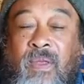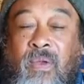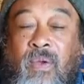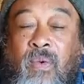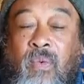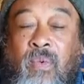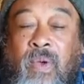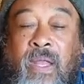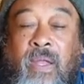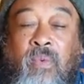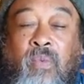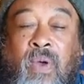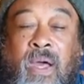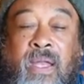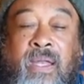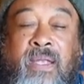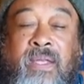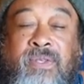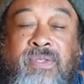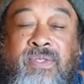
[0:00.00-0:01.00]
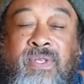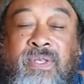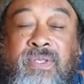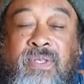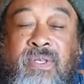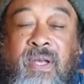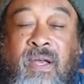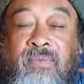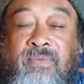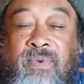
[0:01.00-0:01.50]
When one is
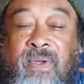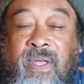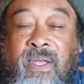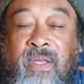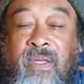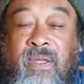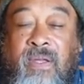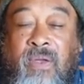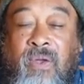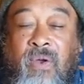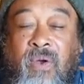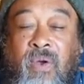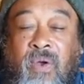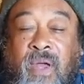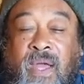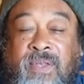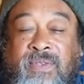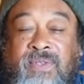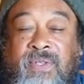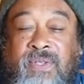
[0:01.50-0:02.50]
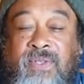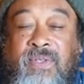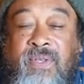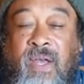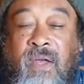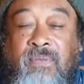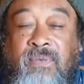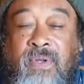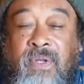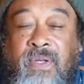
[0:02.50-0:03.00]
discovering or has
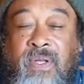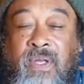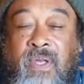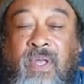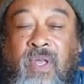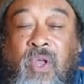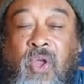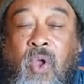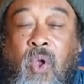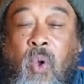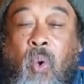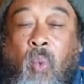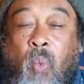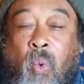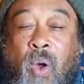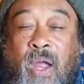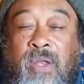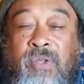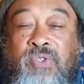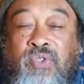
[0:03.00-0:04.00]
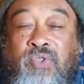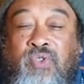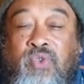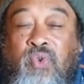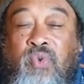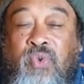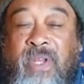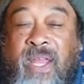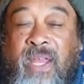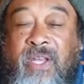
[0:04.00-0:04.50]
discovered one's
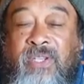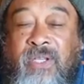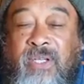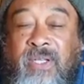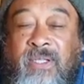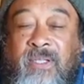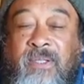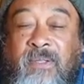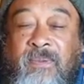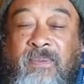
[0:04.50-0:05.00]
true nature,